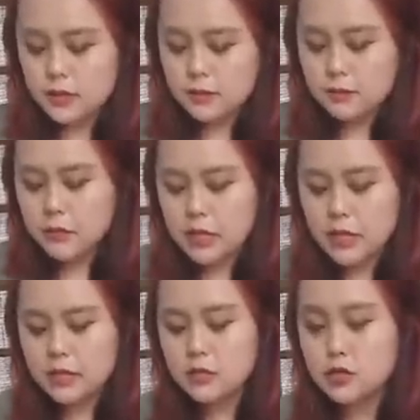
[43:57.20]

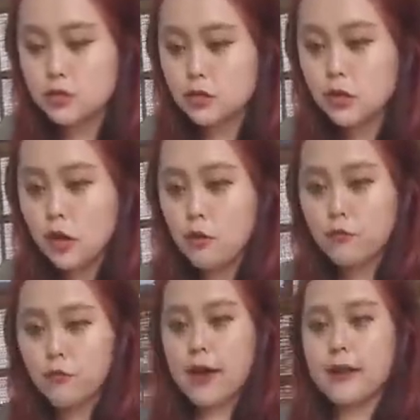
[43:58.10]
medium to low
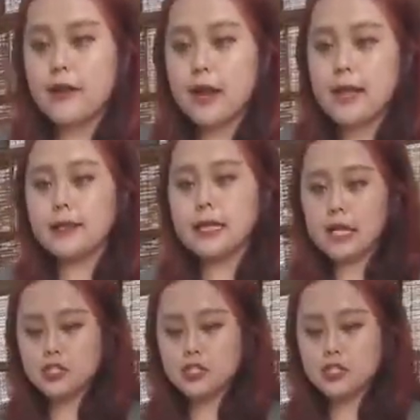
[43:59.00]
fire, and each